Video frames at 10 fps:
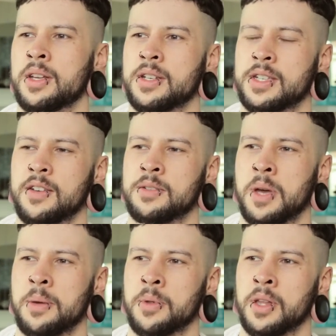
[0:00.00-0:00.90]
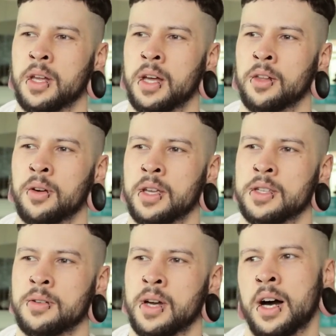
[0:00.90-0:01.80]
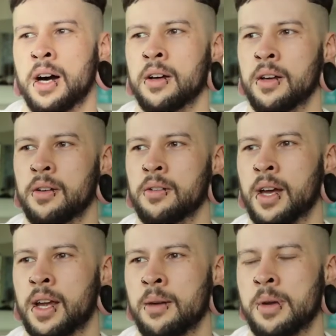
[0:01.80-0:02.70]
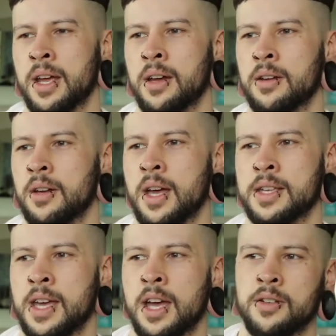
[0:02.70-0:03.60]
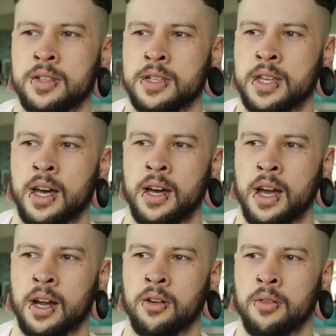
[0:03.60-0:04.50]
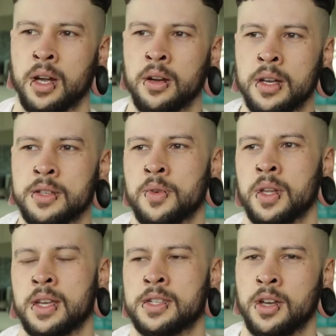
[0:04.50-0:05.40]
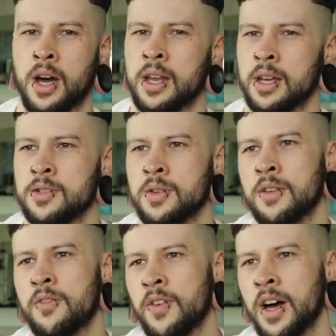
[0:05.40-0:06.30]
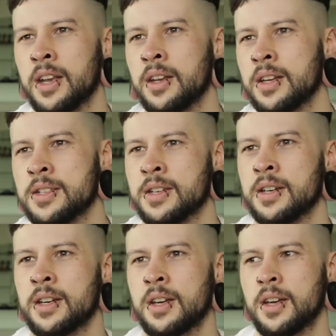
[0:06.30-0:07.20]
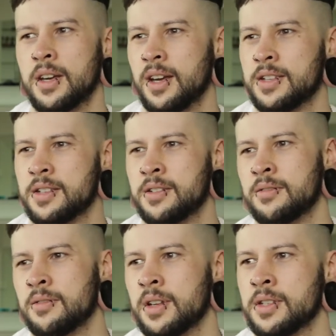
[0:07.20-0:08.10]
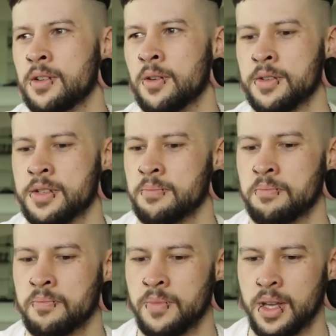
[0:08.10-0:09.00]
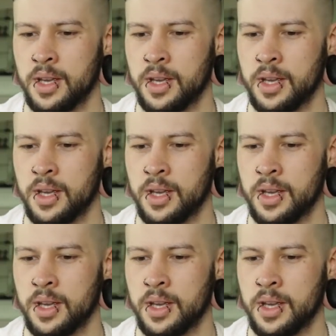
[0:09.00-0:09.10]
it just gives people a look into our, as hairdressers, our career is really exciting. It's really fun. It's an awesome